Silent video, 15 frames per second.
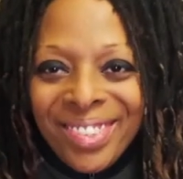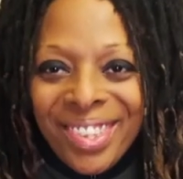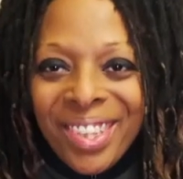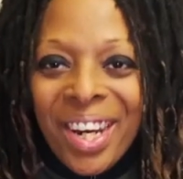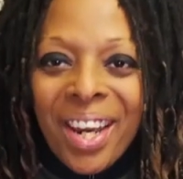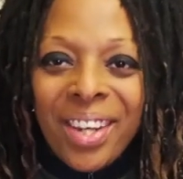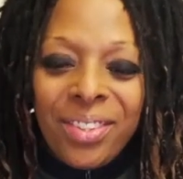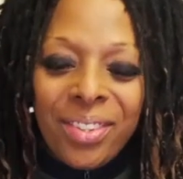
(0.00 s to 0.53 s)
you
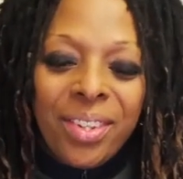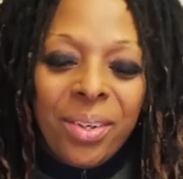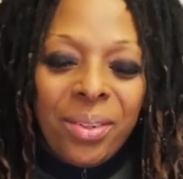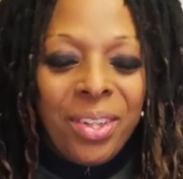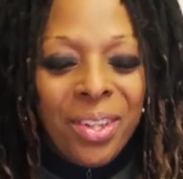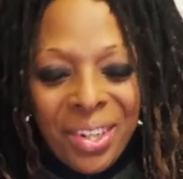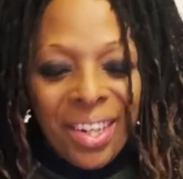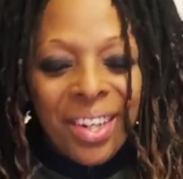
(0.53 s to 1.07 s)
guys know,
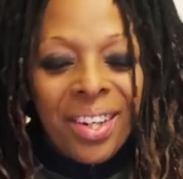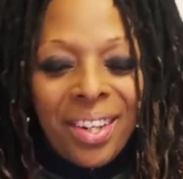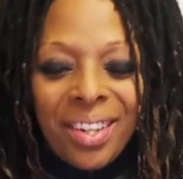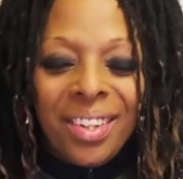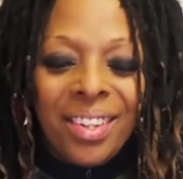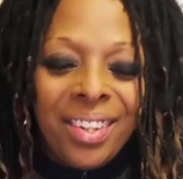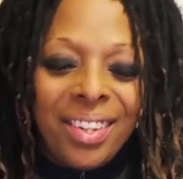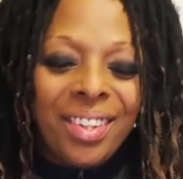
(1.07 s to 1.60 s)
you get it.
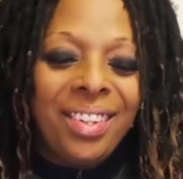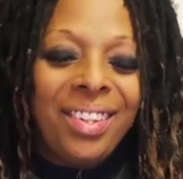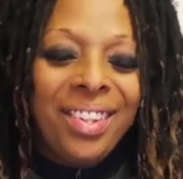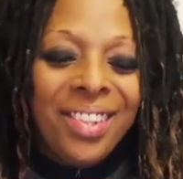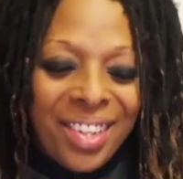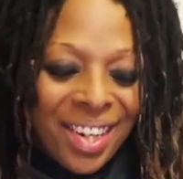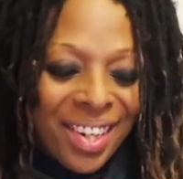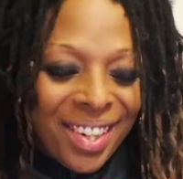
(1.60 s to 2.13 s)

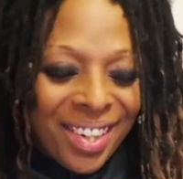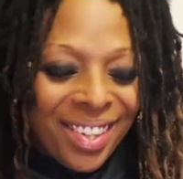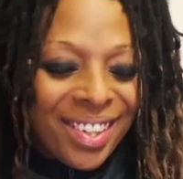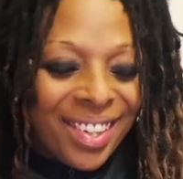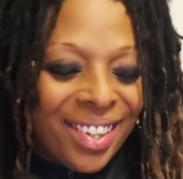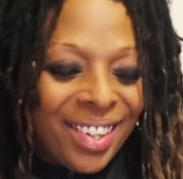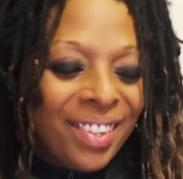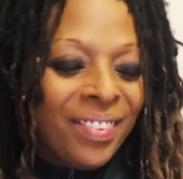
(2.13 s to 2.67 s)
You get it.
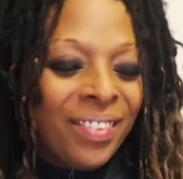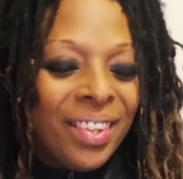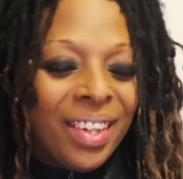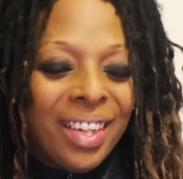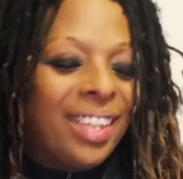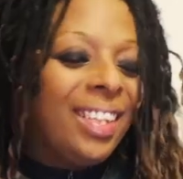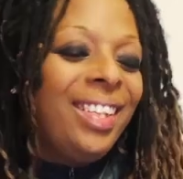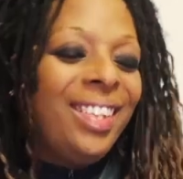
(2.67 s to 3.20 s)

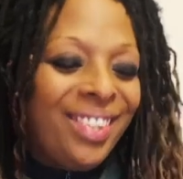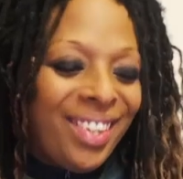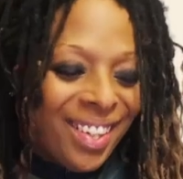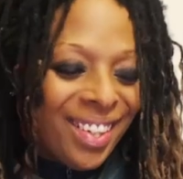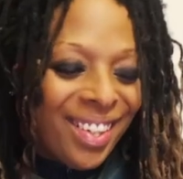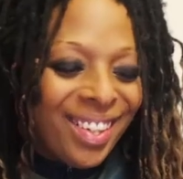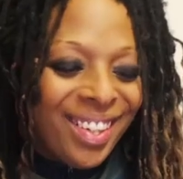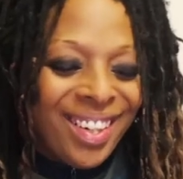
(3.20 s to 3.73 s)
You
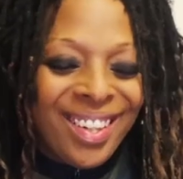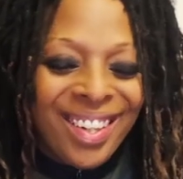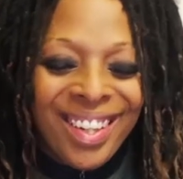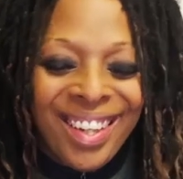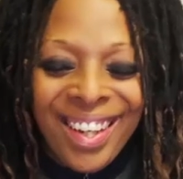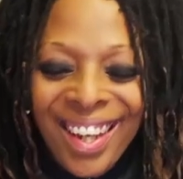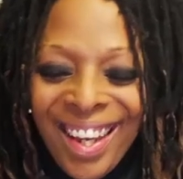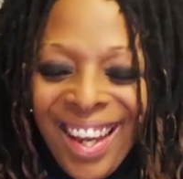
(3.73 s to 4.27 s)
get
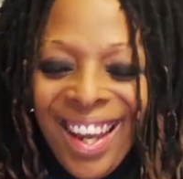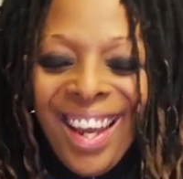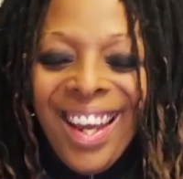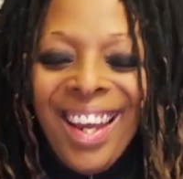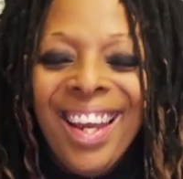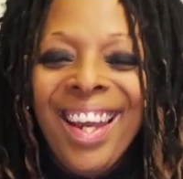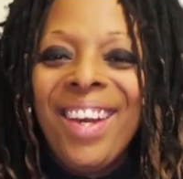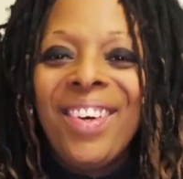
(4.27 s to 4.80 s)

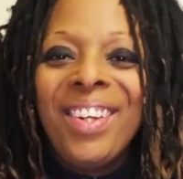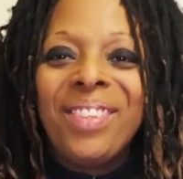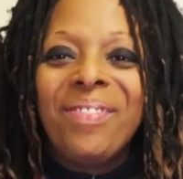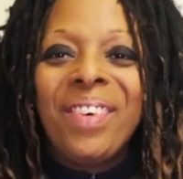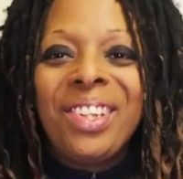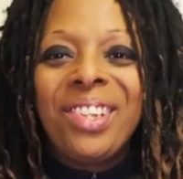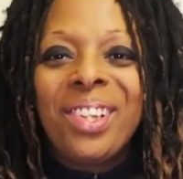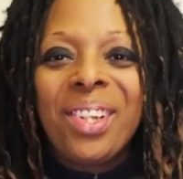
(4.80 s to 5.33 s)
it. Anyways,
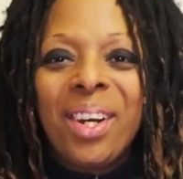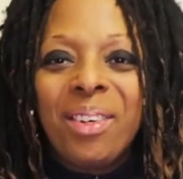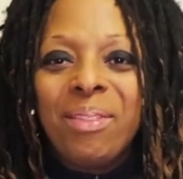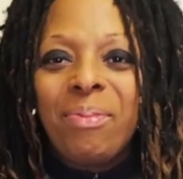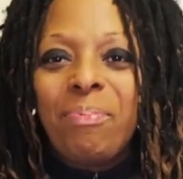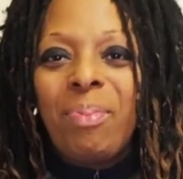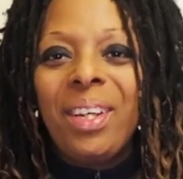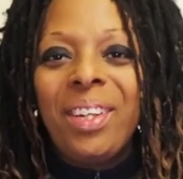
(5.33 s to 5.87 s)
much
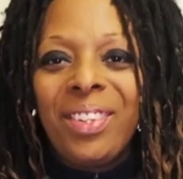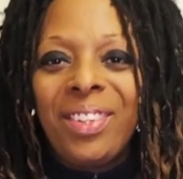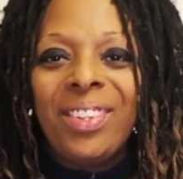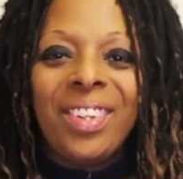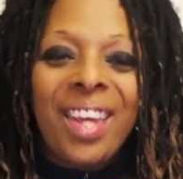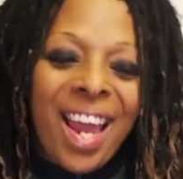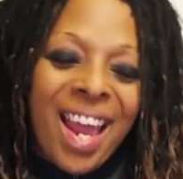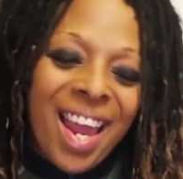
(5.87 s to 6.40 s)
love,
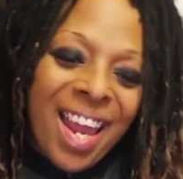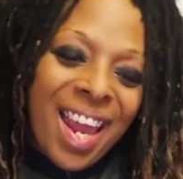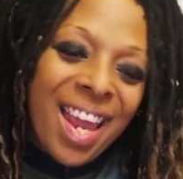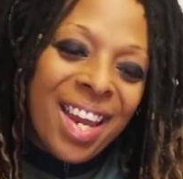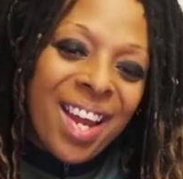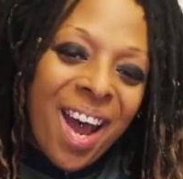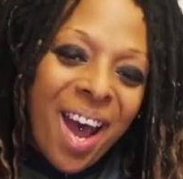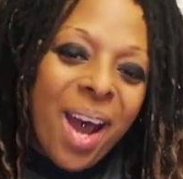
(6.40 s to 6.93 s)
peace,
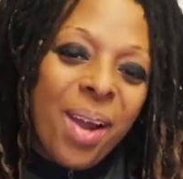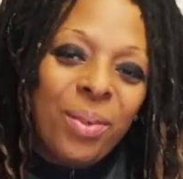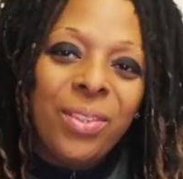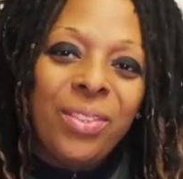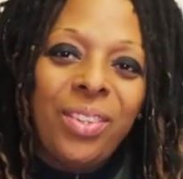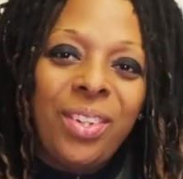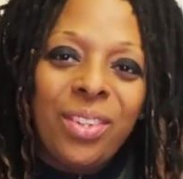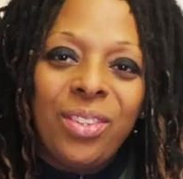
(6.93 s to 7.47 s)
and I will
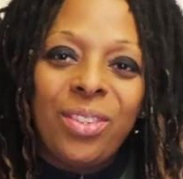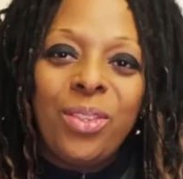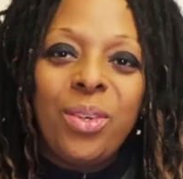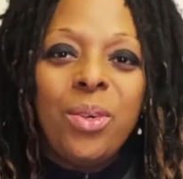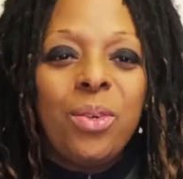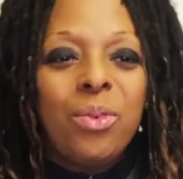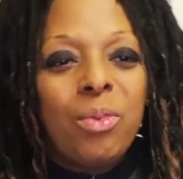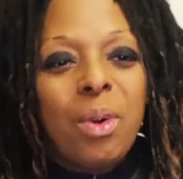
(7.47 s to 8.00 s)
see you
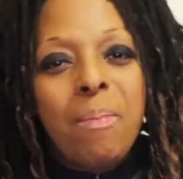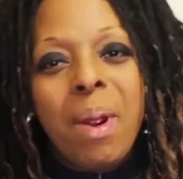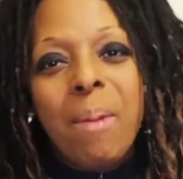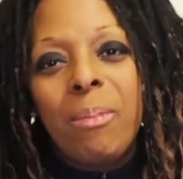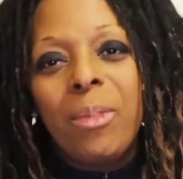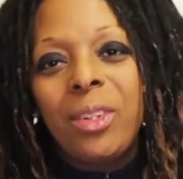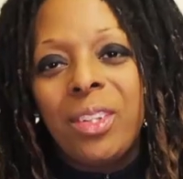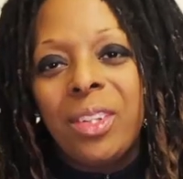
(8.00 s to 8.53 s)
soon.
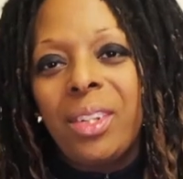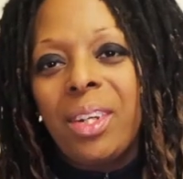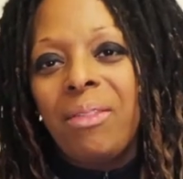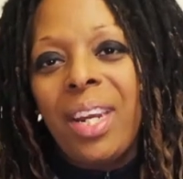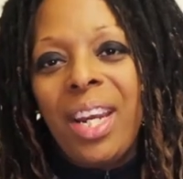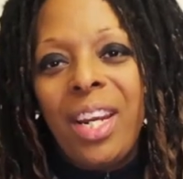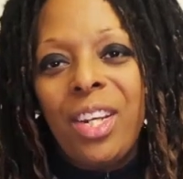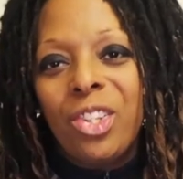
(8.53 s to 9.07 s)
Remember to
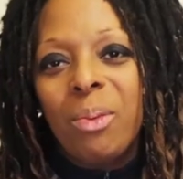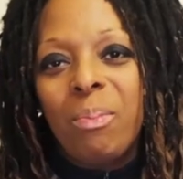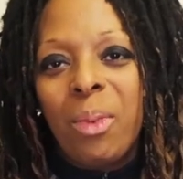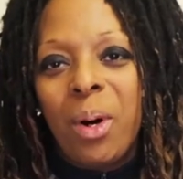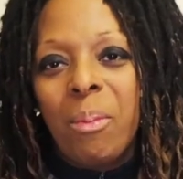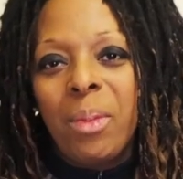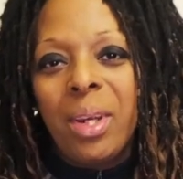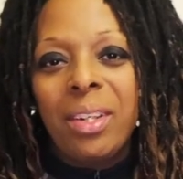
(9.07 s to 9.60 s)
live each
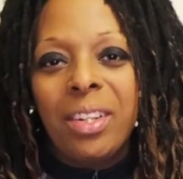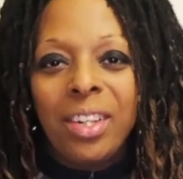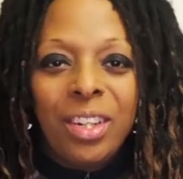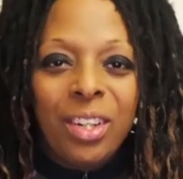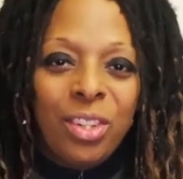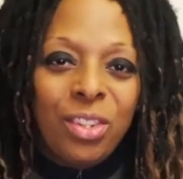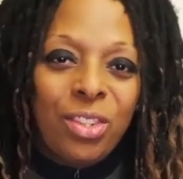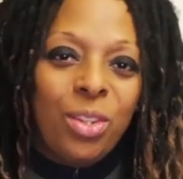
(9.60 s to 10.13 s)
moment
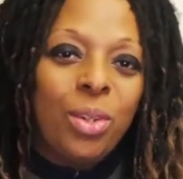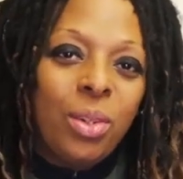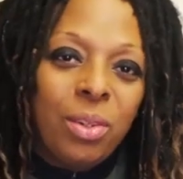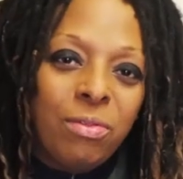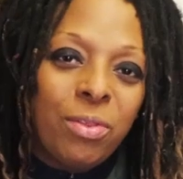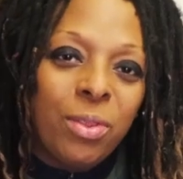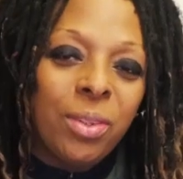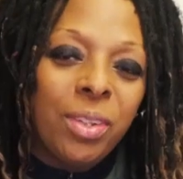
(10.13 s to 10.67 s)
to the
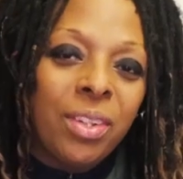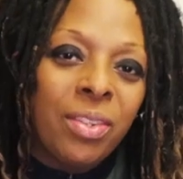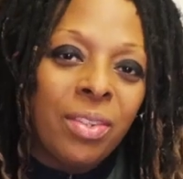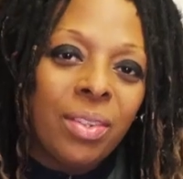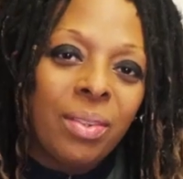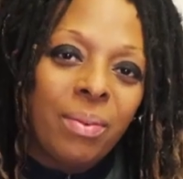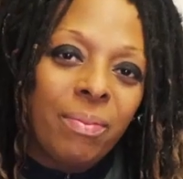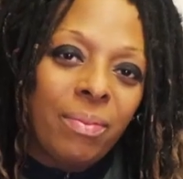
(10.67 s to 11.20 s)

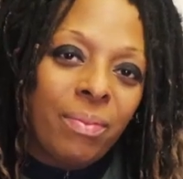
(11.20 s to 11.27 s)
fullest.